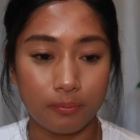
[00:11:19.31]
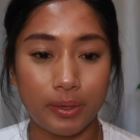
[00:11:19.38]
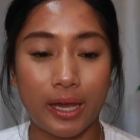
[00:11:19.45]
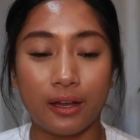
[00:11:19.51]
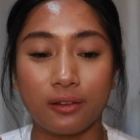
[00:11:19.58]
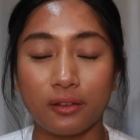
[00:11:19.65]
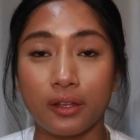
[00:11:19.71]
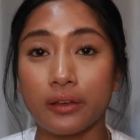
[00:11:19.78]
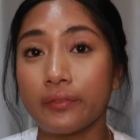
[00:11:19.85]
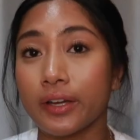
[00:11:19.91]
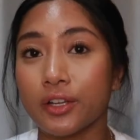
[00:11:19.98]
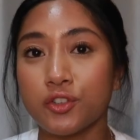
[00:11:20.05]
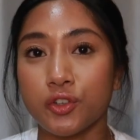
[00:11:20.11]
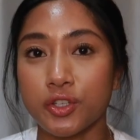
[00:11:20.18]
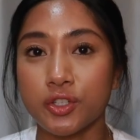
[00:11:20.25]
pack a lot of
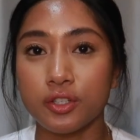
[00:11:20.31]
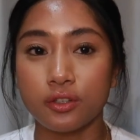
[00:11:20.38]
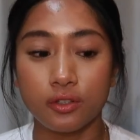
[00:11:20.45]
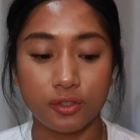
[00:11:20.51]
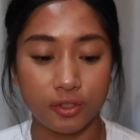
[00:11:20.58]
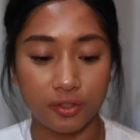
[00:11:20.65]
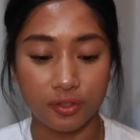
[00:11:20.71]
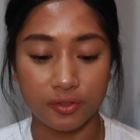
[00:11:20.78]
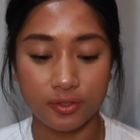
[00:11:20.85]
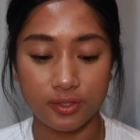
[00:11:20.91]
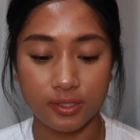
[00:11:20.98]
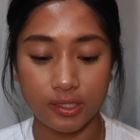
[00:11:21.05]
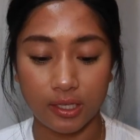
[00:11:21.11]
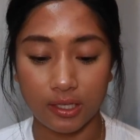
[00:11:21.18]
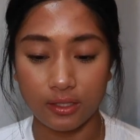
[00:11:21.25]
hydration onto your
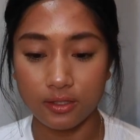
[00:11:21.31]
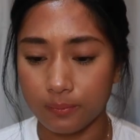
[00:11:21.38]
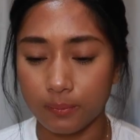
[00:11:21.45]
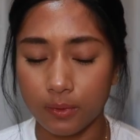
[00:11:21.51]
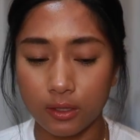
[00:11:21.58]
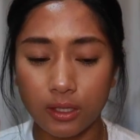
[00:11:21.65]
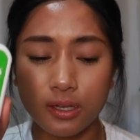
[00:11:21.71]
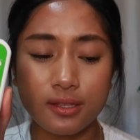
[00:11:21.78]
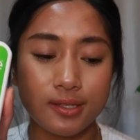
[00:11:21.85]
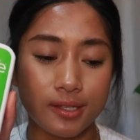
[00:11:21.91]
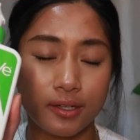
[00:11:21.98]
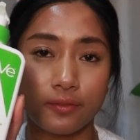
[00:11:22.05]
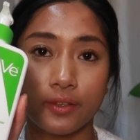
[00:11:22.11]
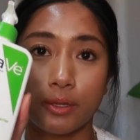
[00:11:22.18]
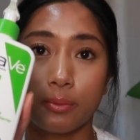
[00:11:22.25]
skin. A lot of
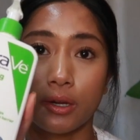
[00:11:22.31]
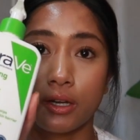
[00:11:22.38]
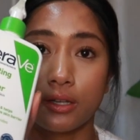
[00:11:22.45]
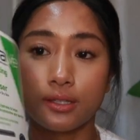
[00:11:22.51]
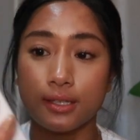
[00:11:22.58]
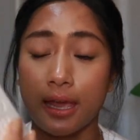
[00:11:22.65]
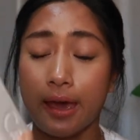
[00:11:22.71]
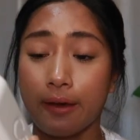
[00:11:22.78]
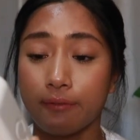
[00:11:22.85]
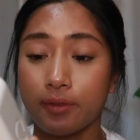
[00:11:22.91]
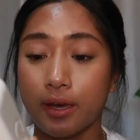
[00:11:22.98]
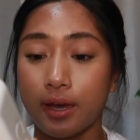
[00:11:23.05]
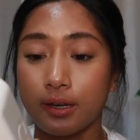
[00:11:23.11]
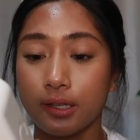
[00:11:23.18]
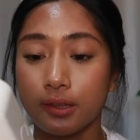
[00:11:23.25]
the CeraVe products have
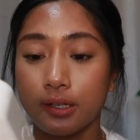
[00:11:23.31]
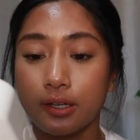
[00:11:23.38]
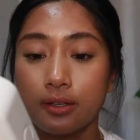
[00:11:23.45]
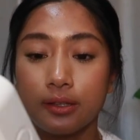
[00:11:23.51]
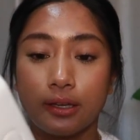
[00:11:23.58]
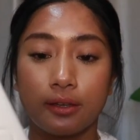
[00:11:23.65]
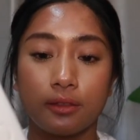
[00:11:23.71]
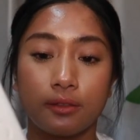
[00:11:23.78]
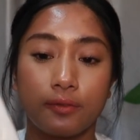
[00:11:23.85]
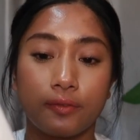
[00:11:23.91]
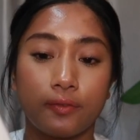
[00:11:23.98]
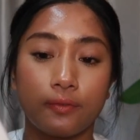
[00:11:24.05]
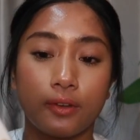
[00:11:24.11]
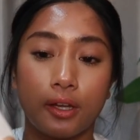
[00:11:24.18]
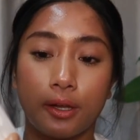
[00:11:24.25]
that in there, like in the,
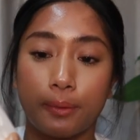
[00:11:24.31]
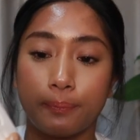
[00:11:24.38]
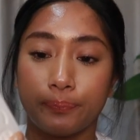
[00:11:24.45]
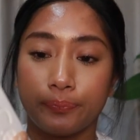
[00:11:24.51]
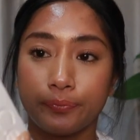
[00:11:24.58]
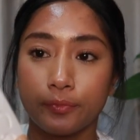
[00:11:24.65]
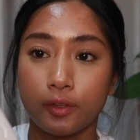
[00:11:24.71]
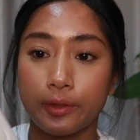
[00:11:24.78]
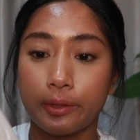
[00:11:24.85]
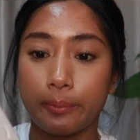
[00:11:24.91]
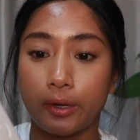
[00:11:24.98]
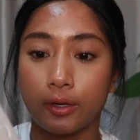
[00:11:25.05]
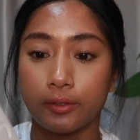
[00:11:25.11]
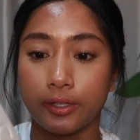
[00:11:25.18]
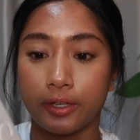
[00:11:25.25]
on the
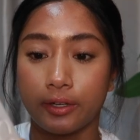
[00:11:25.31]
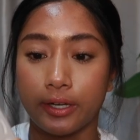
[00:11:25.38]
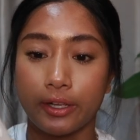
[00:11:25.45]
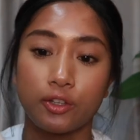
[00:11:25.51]
bottle here it